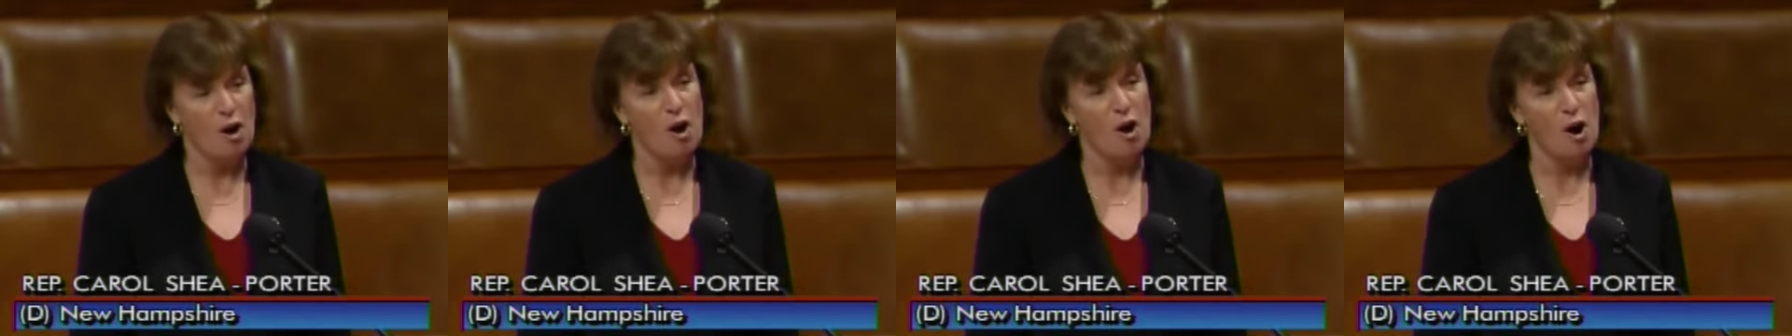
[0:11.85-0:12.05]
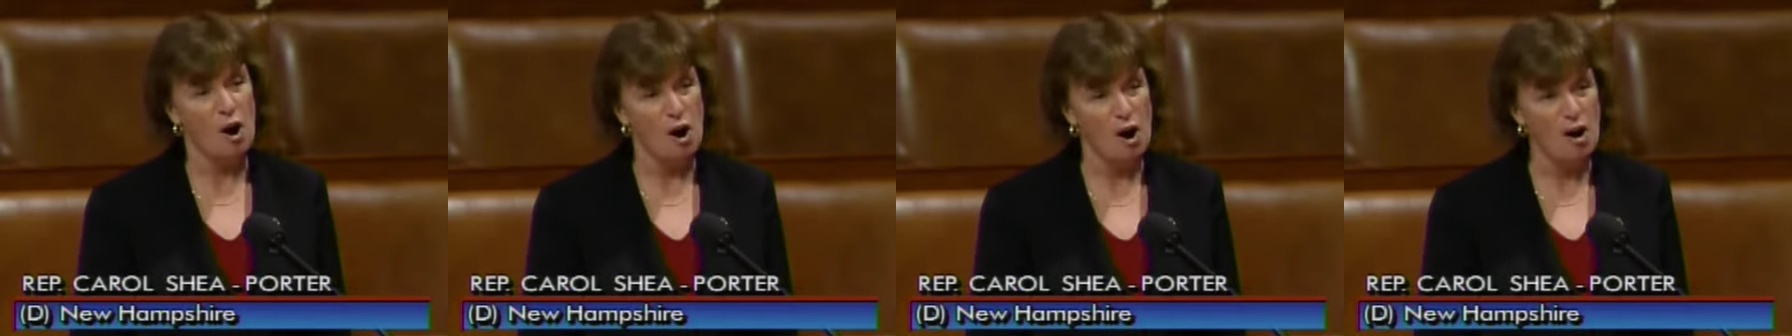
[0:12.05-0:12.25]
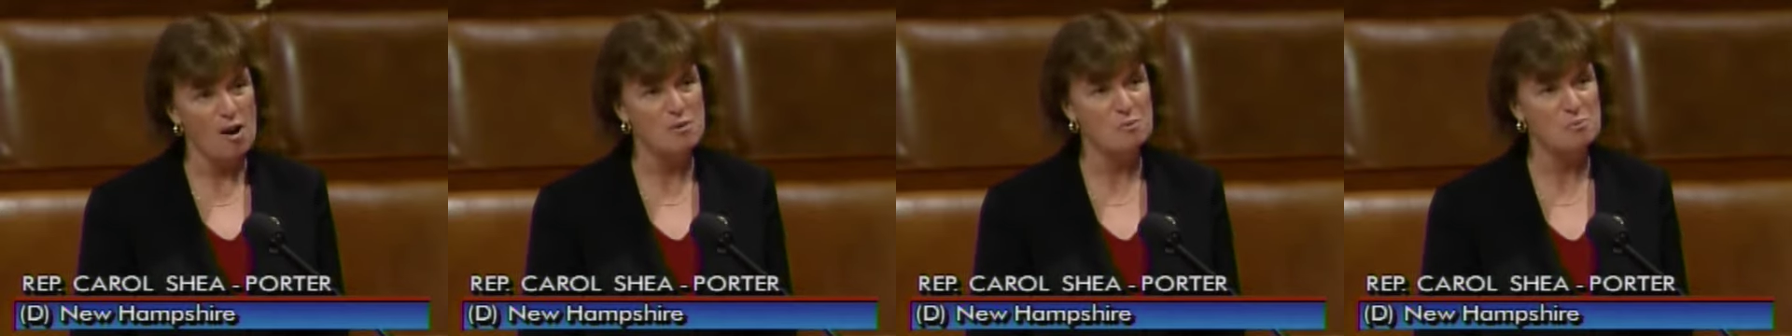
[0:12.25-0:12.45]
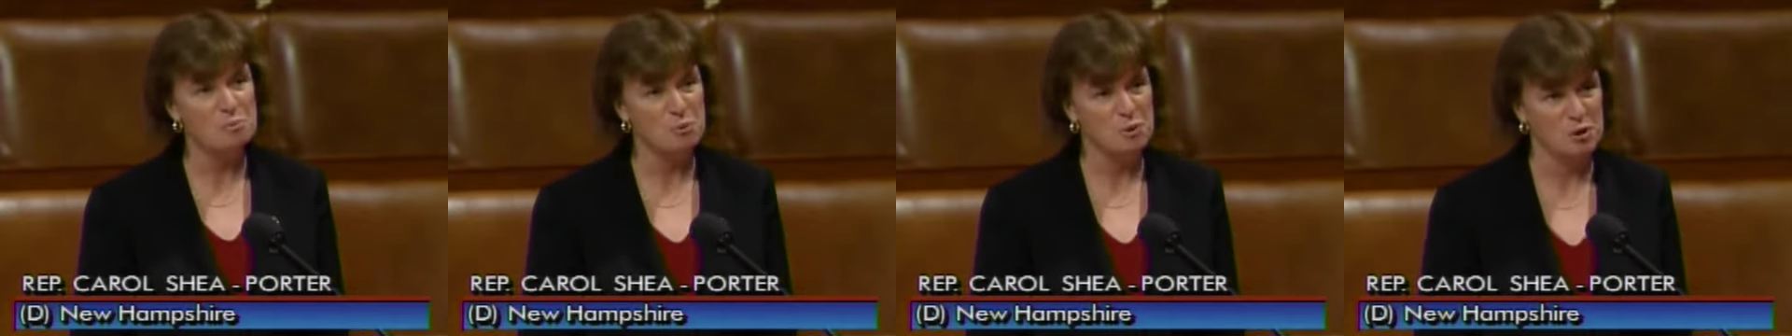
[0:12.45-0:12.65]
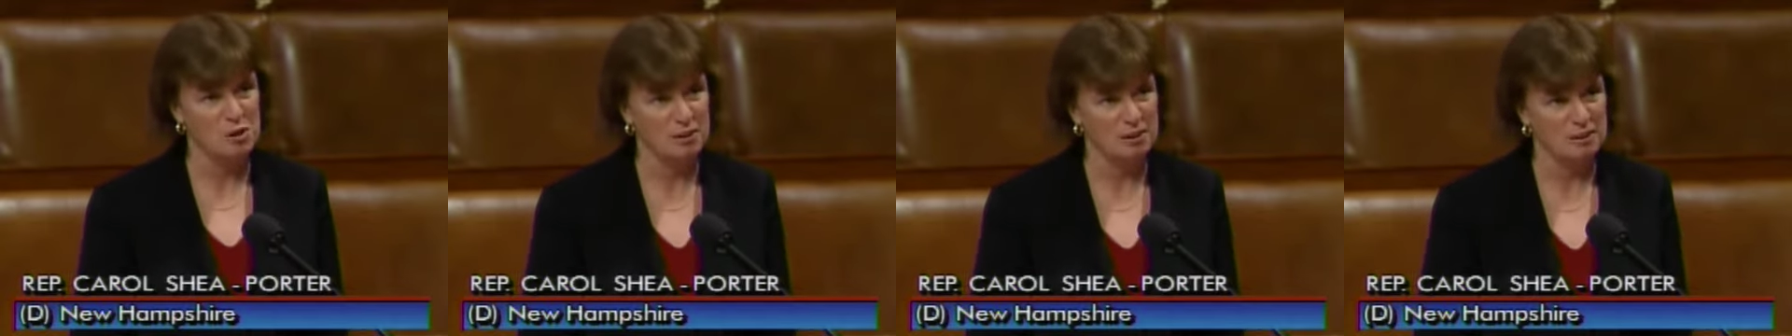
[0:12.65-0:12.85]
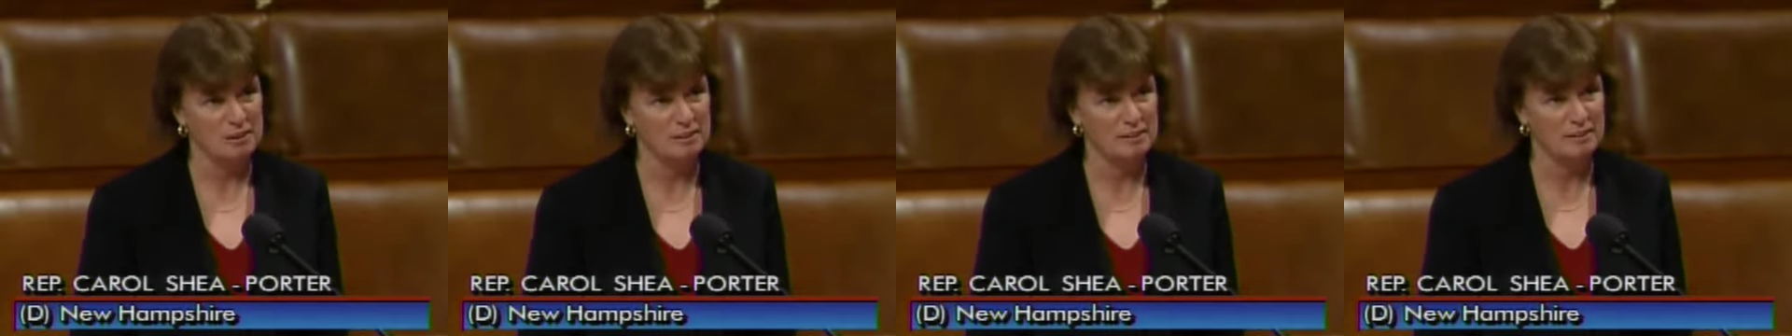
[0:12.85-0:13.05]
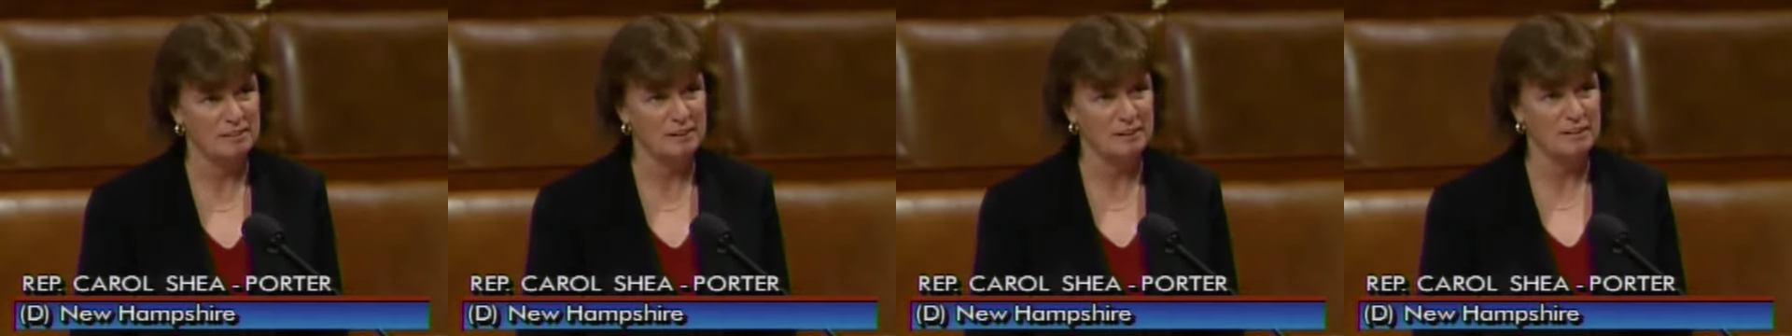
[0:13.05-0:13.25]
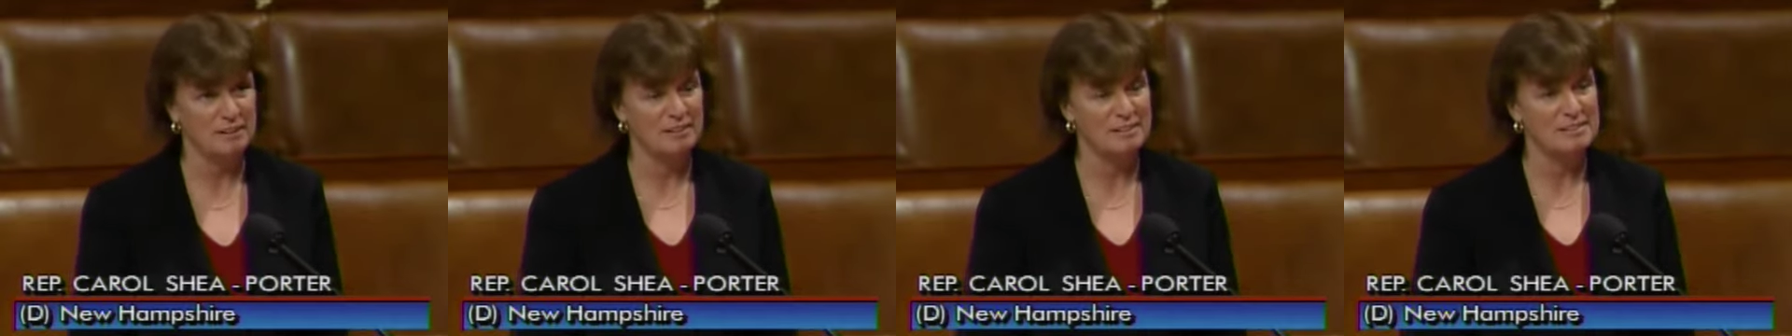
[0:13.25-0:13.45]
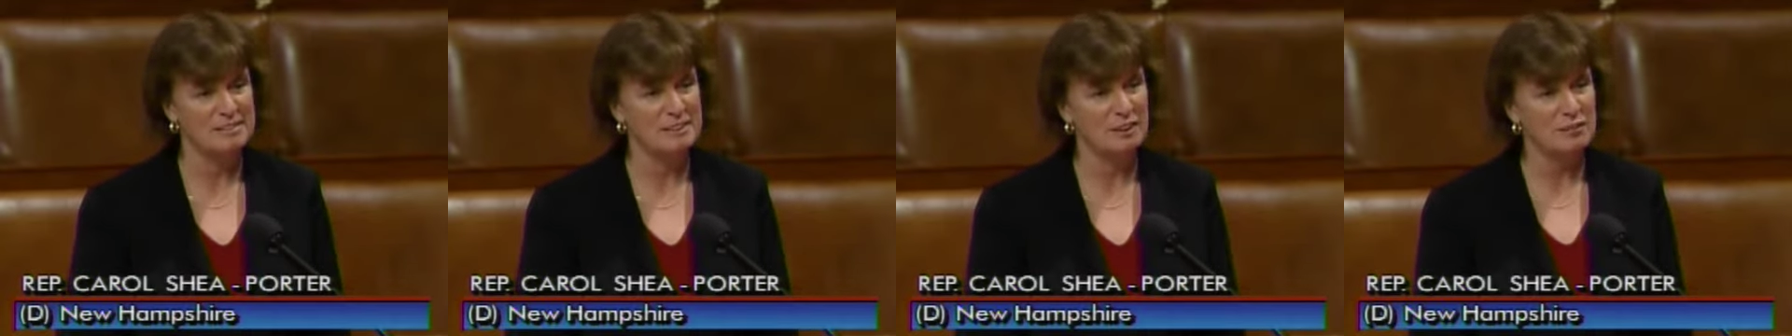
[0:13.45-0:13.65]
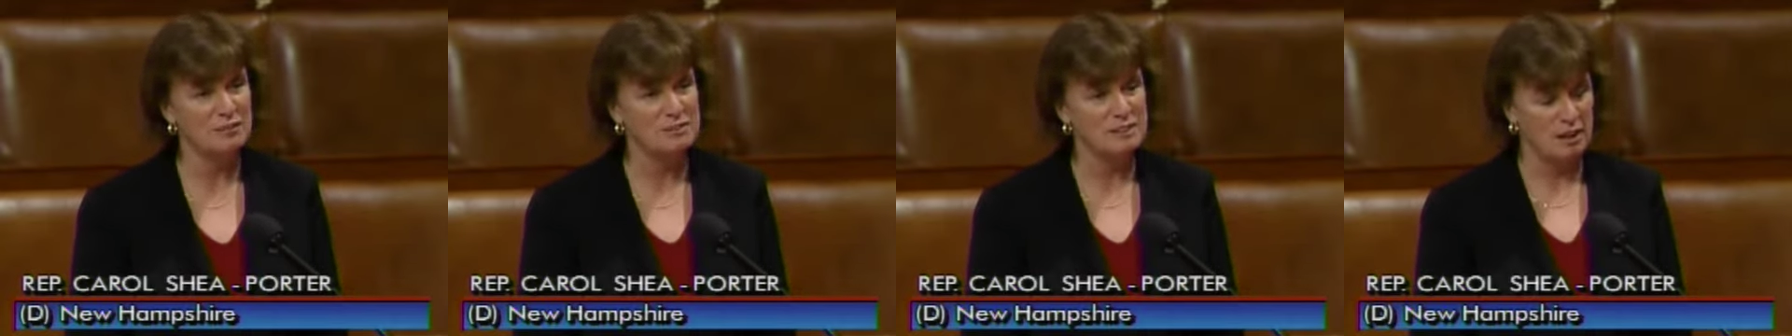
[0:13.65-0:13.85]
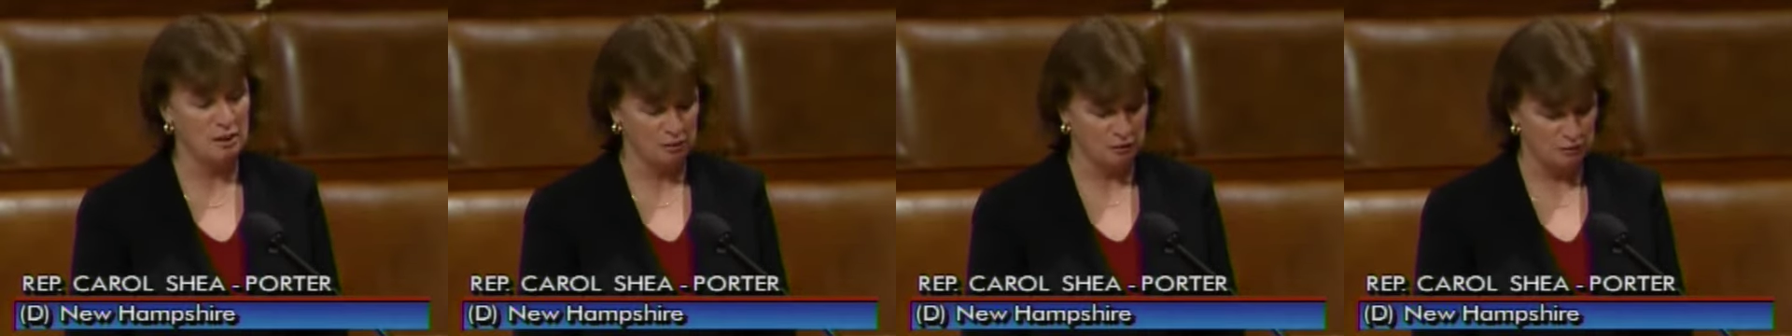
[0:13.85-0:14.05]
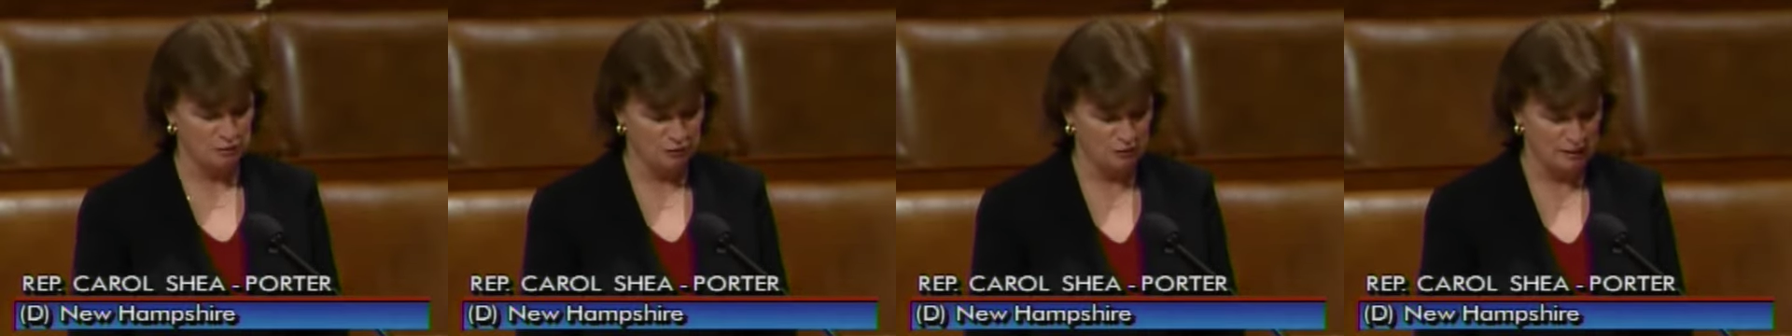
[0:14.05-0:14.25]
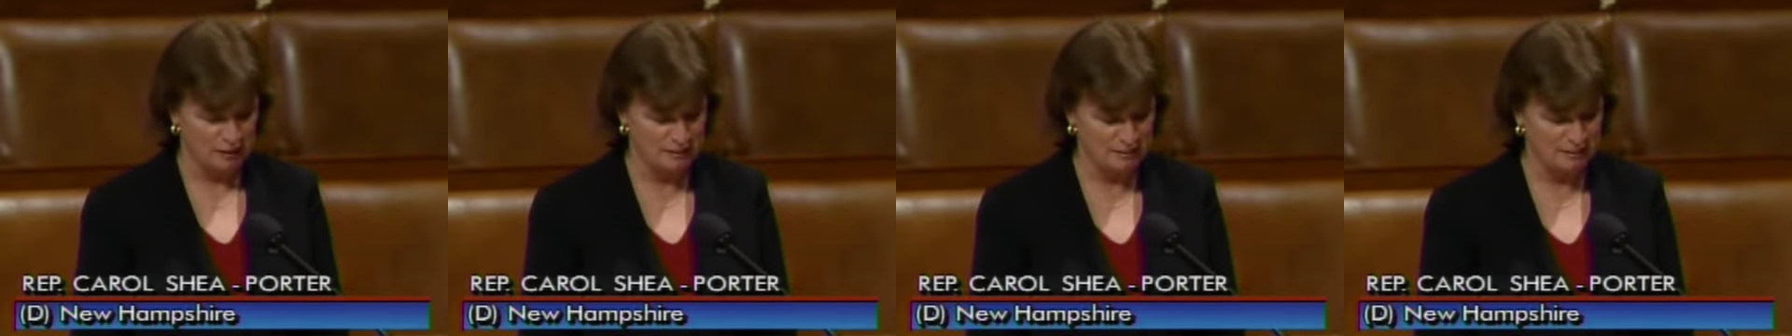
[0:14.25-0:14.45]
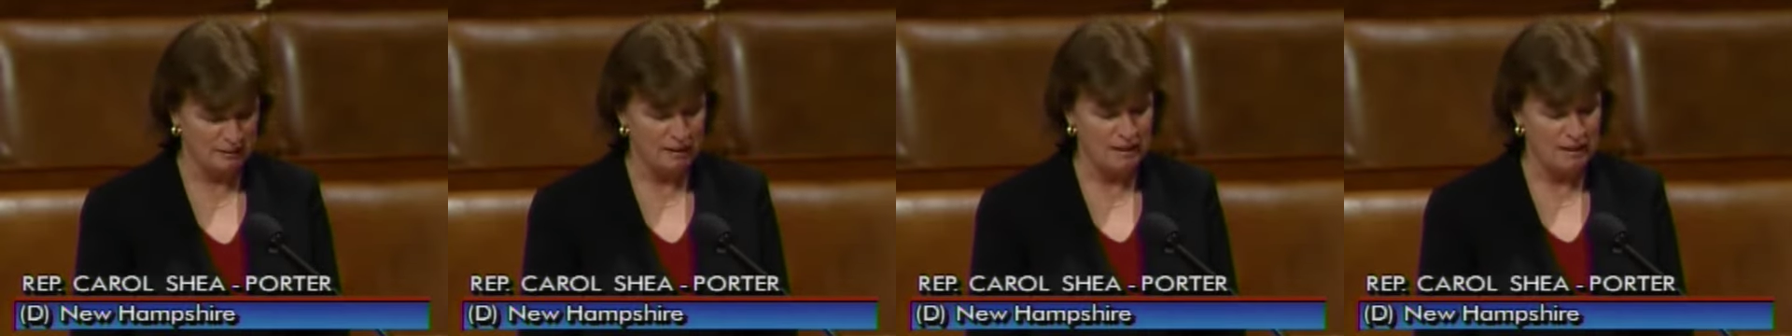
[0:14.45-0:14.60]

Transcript: hard work that, and self-sacrifice